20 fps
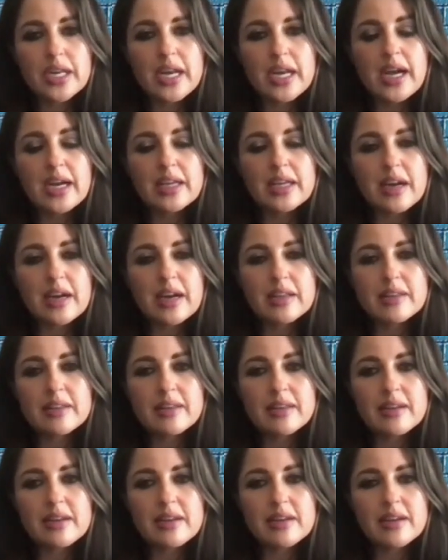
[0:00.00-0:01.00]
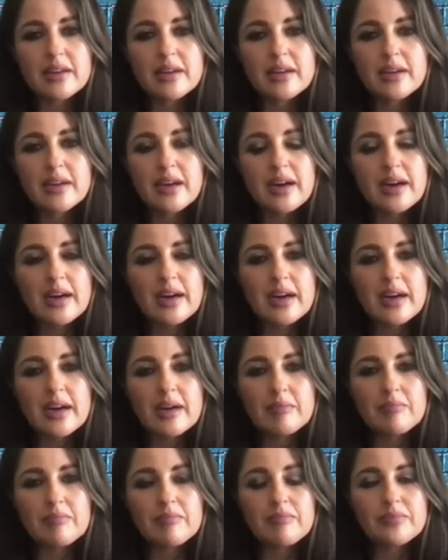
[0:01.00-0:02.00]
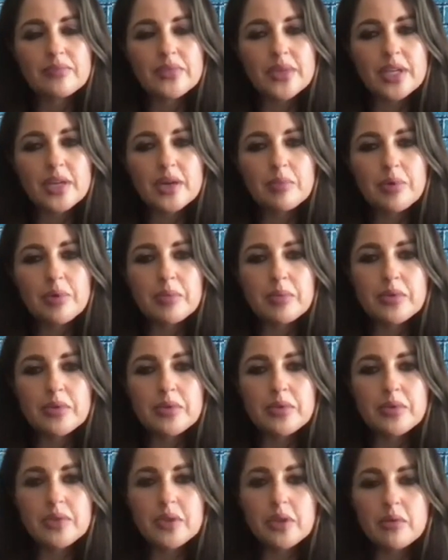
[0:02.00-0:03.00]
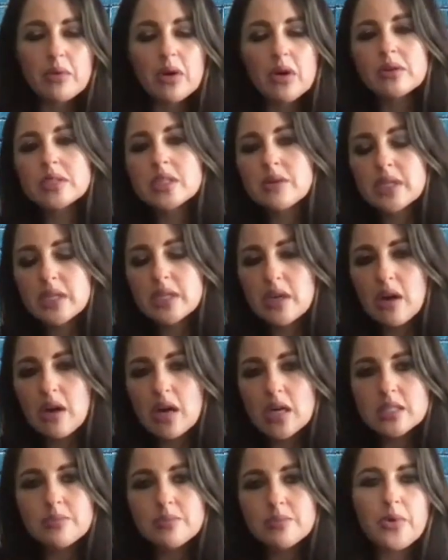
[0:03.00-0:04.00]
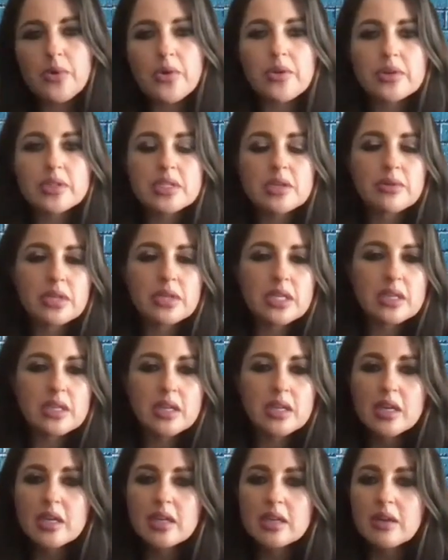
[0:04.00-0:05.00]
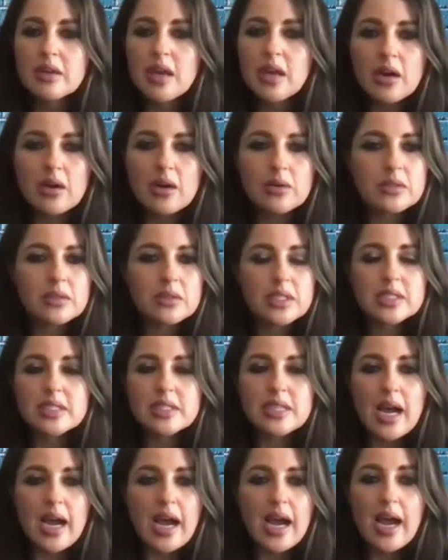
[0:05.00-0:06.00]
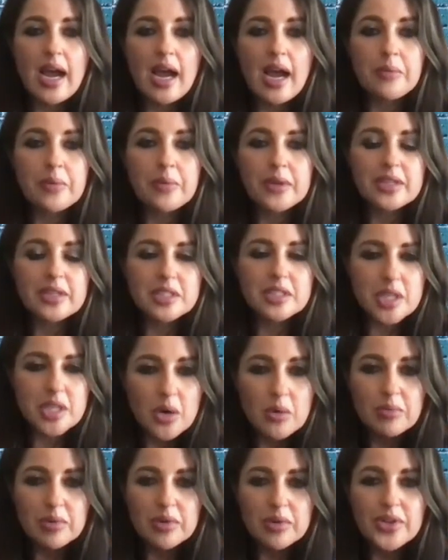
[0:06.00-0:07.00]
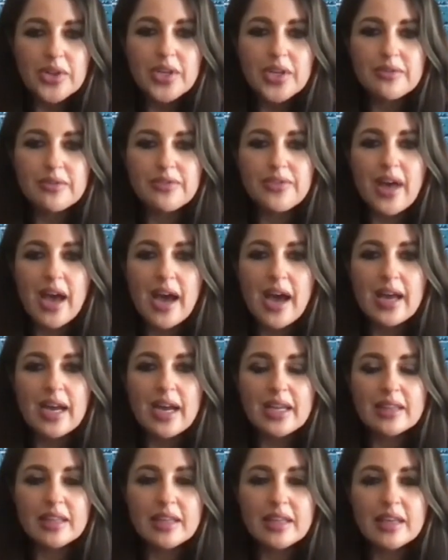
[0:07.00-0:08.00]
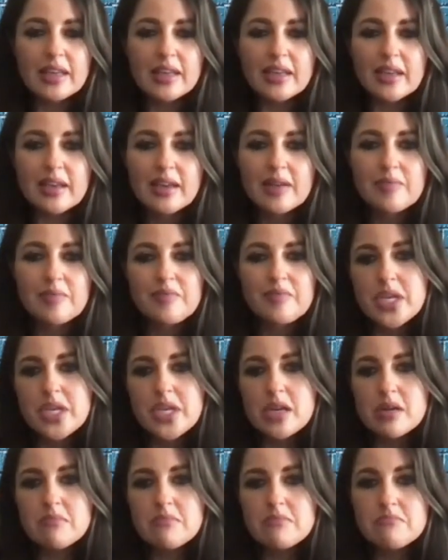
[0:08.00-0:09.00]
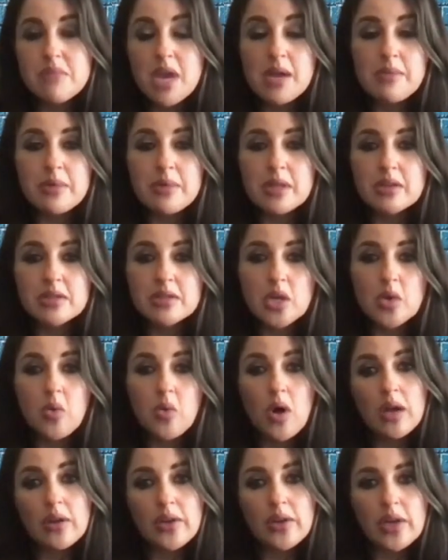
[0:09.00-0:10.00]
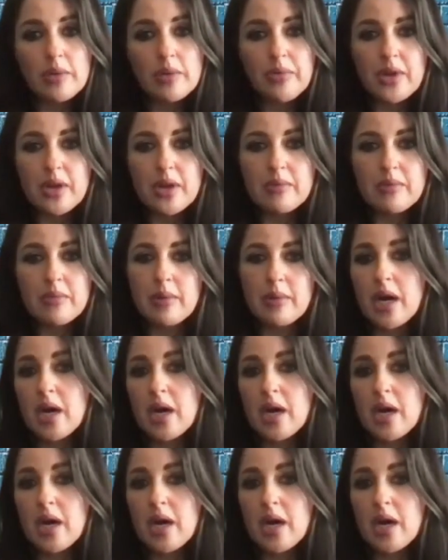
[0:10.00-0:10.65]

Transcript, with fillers: And I, I think, um, you know, people think, well, it's going to cost more. It's going to, no, it's, I, I really don't believe that. I think, right. you know, maybe there's a quality premium.